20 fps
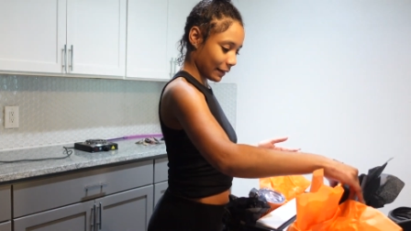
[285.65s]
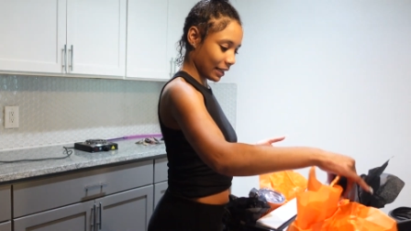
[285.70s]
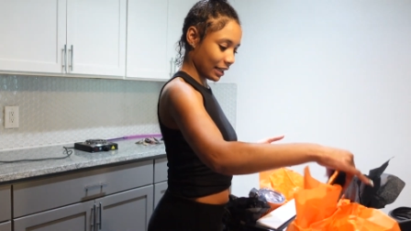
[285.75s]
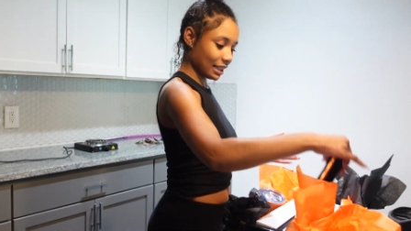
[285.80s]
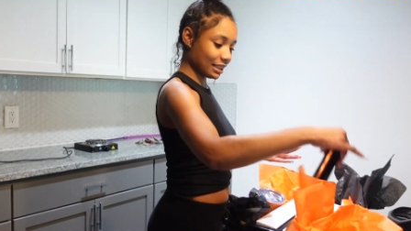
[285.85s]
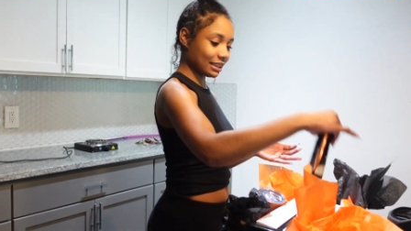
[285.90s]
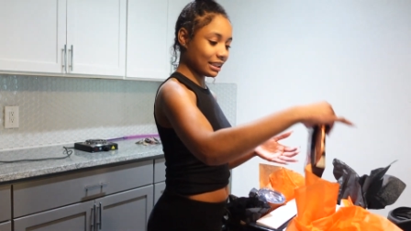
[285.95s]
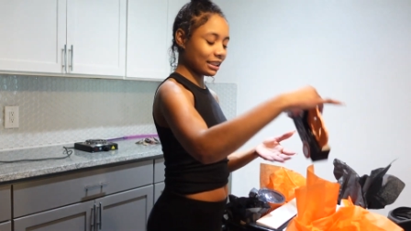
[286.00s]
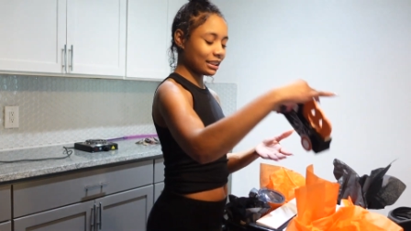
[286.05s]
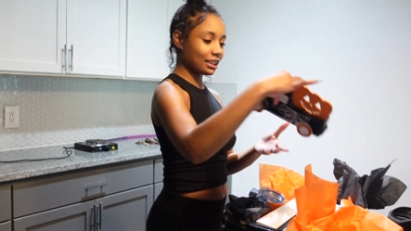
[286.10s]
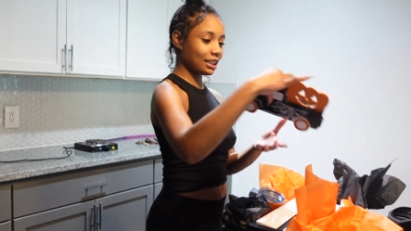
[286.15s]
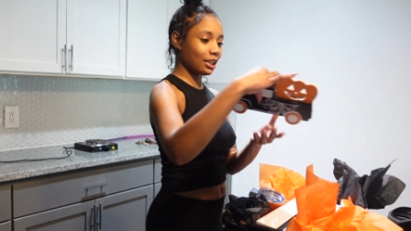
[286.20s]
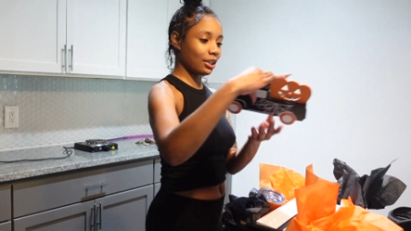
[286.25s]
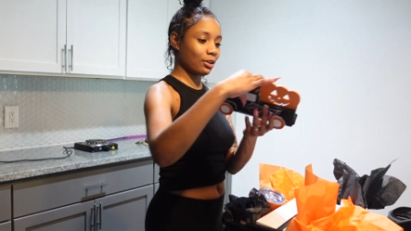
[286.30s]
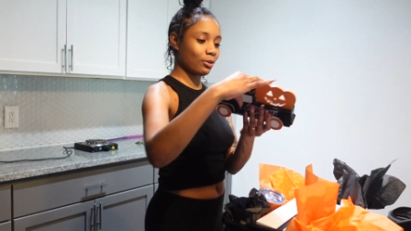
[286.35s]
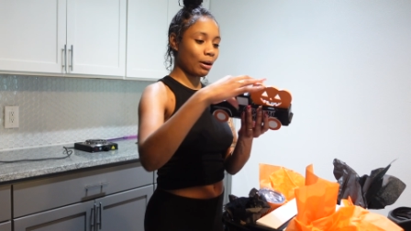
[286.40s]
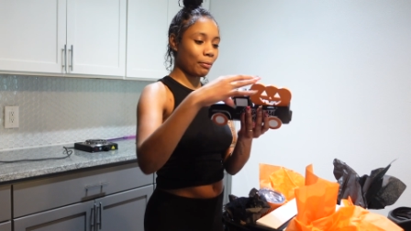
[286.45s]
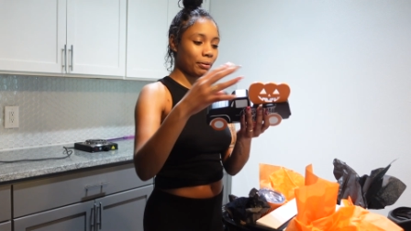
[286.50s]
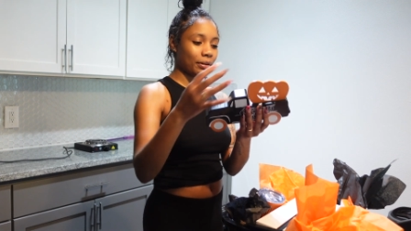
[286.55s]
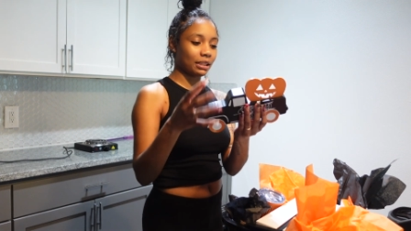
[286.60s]
This is
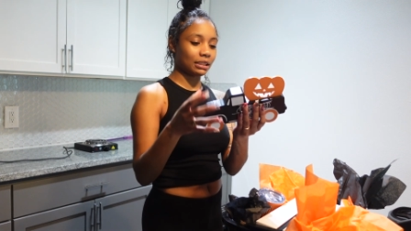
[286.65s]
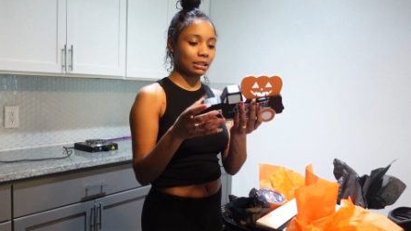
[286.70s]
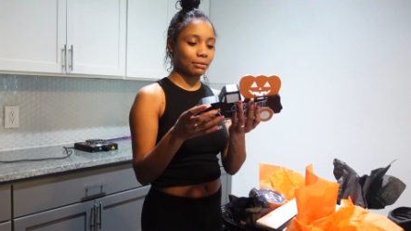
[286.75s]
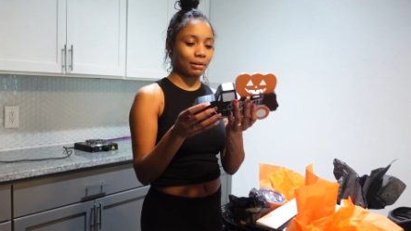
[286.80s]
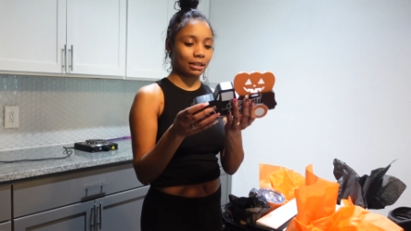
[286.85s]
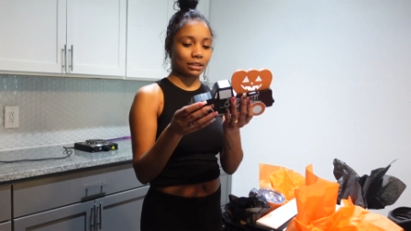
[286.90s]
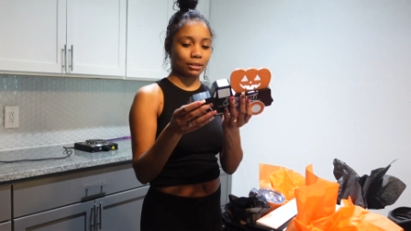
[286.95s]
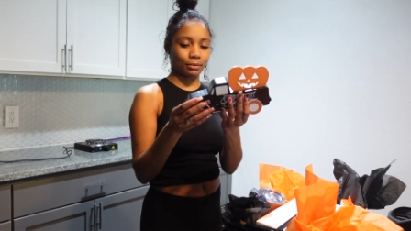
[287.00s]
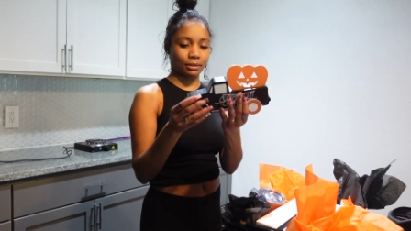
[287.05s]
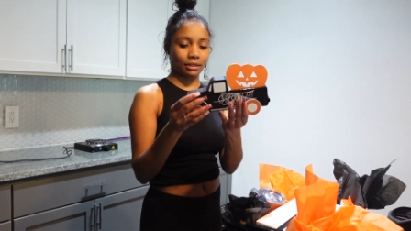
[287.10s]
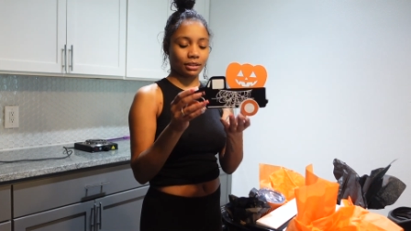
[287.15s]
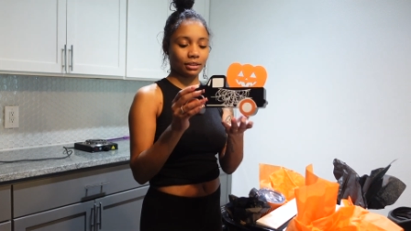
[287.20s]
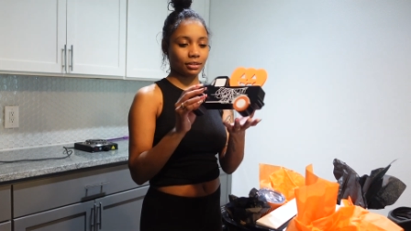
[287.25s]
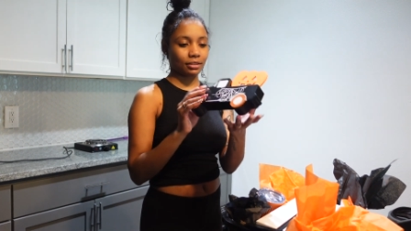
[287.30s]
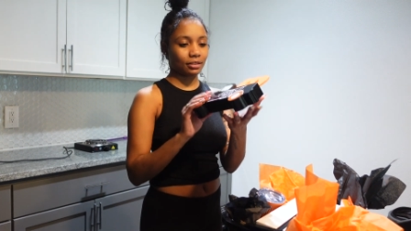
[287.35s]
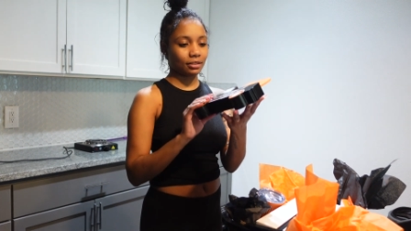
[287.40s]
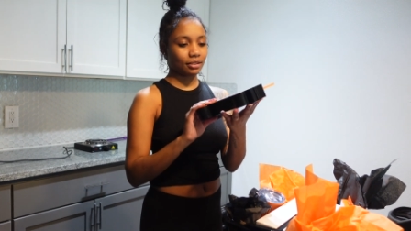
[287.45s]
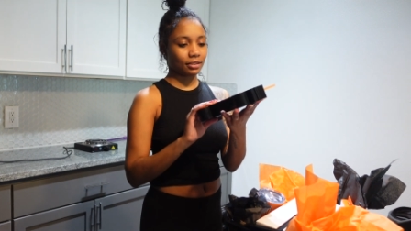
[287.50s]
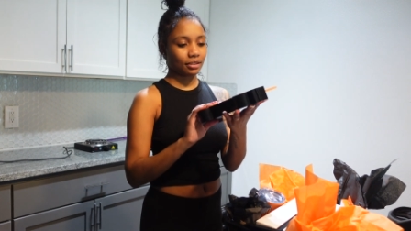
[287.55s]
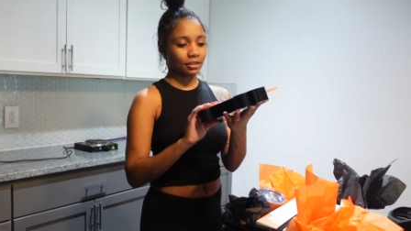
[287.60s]
cute. I'm putting this in my suite.
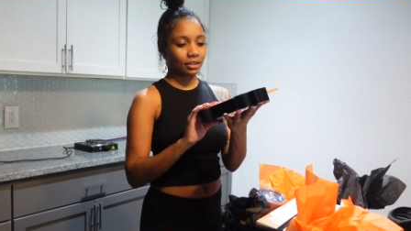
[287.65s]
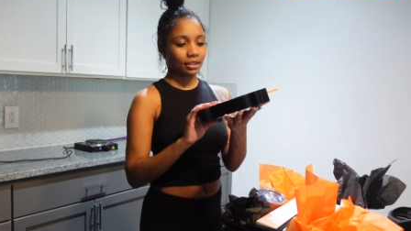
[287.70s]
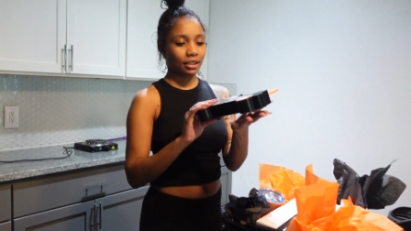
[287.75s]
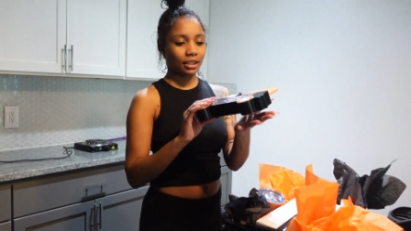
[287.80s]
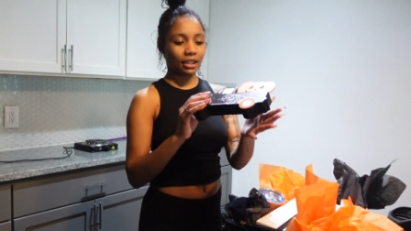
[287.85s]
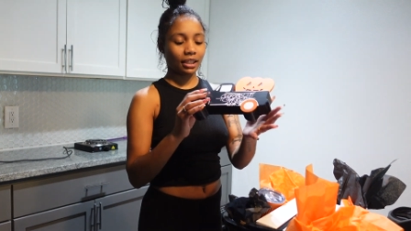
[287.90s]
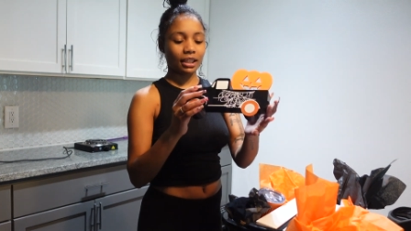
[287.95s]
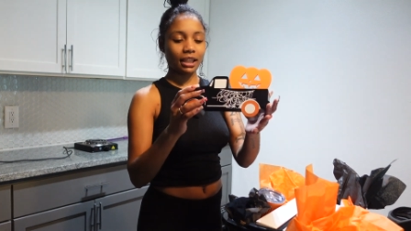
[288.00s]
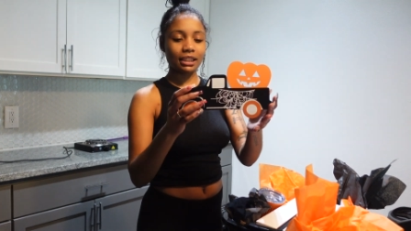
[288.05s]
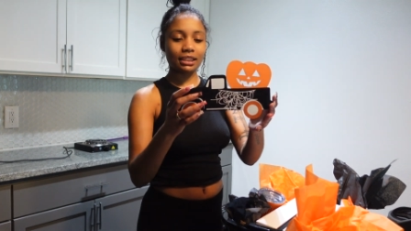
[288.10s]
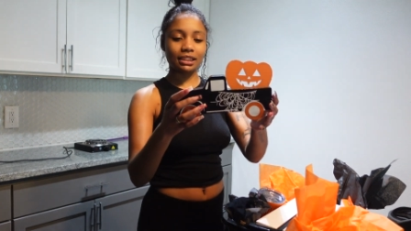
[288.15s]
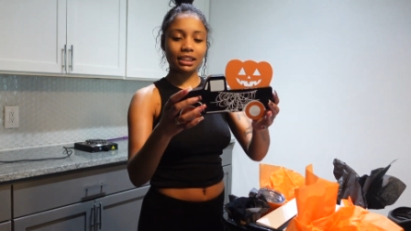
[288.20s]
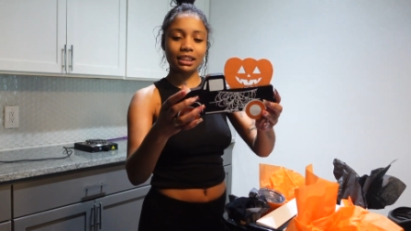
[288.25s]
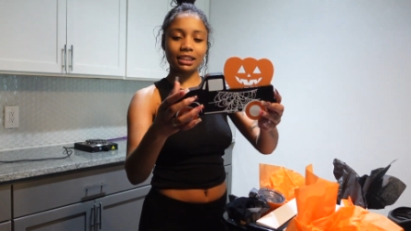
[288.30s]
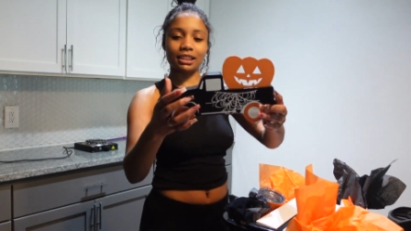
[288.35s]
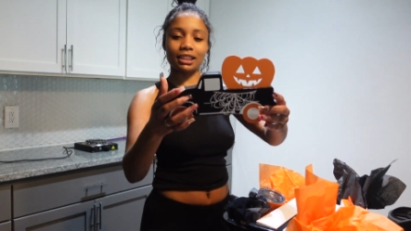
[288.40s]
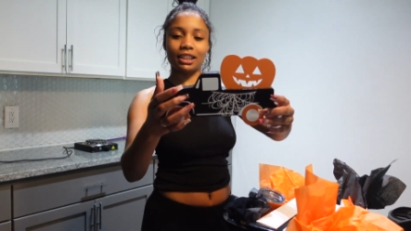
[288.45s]
This is